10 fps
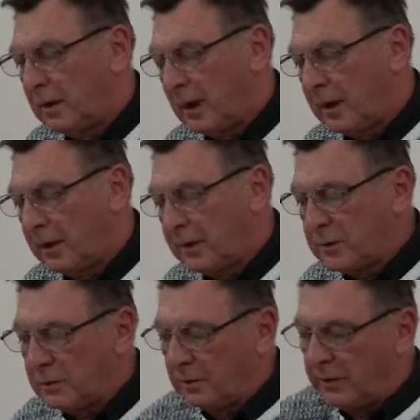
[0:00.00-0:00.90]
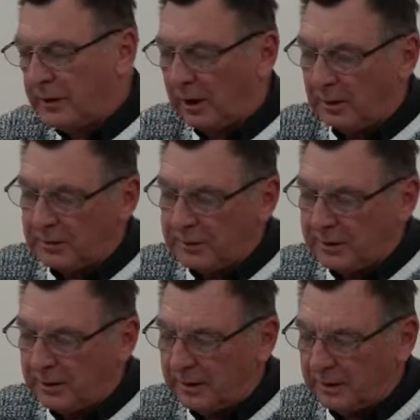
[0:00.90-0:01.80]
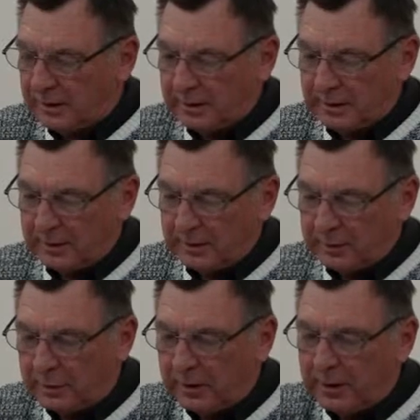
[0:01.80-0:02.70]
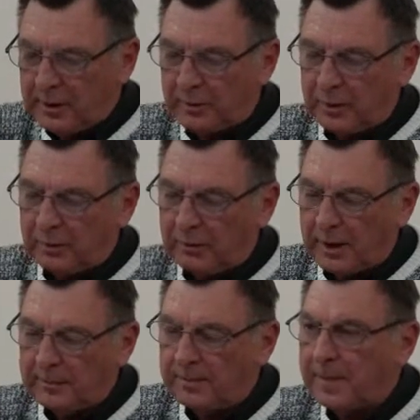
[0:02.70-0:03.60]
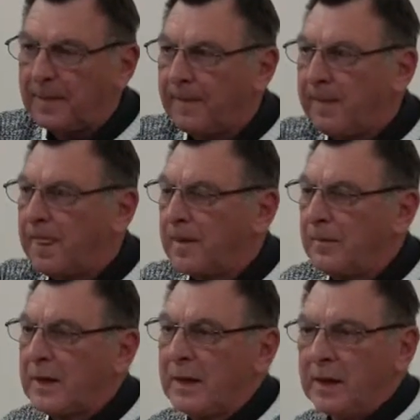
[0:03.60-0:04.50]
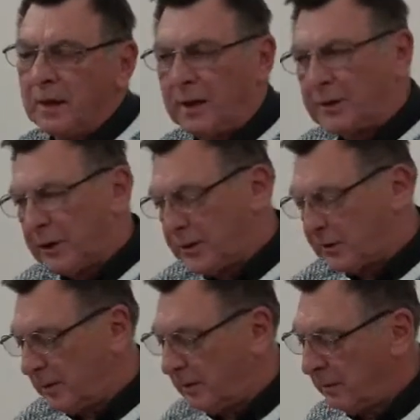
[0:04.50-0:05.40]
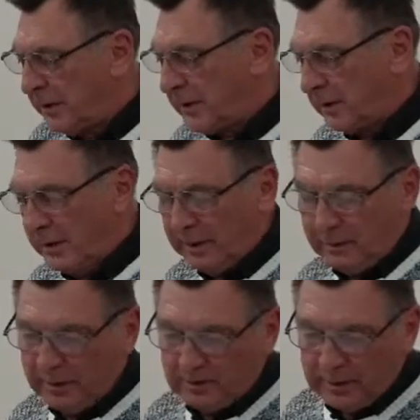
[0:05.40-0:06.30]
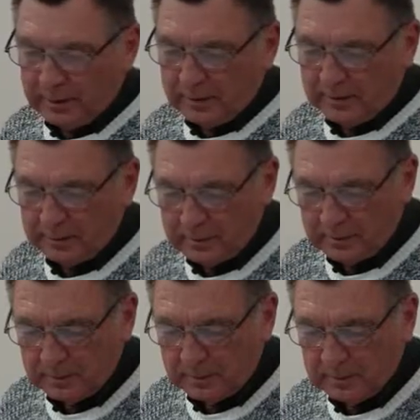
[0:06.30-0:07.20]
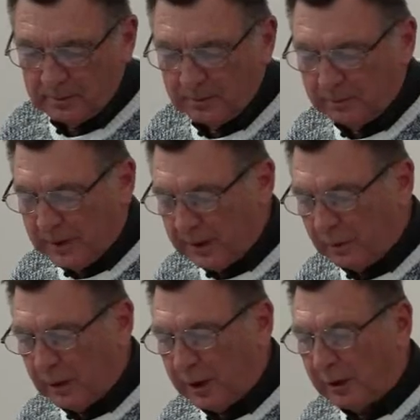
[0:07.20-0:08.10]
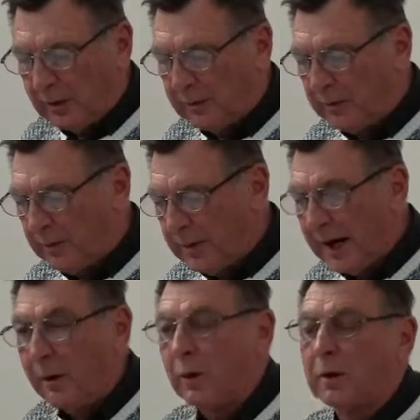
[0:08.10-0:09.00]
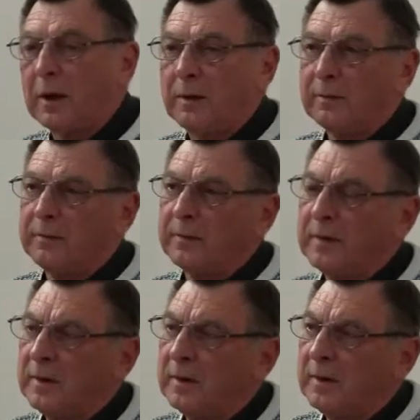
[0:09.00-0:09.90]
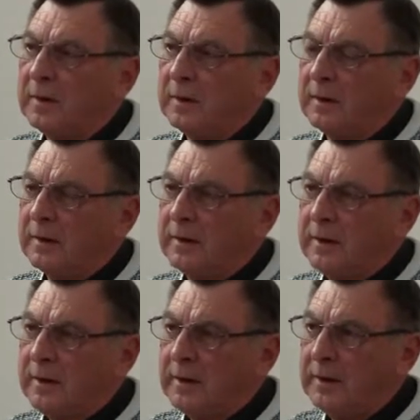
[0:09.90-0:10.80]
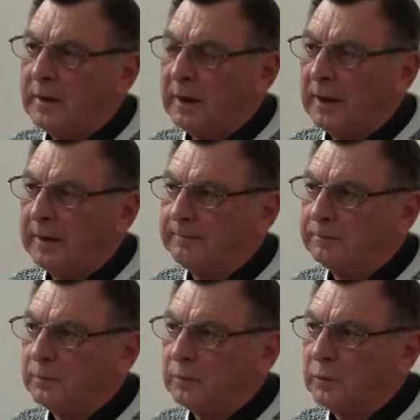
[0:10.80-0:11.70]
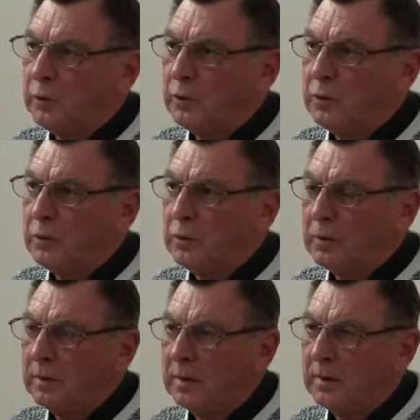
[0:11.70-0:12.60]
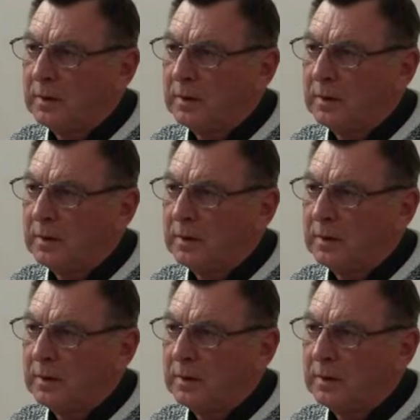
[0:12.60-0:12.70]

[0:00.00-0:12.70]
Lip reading: Atlantic School of Theology and the Koinonia program. And just recently we've been made aware of the power of the new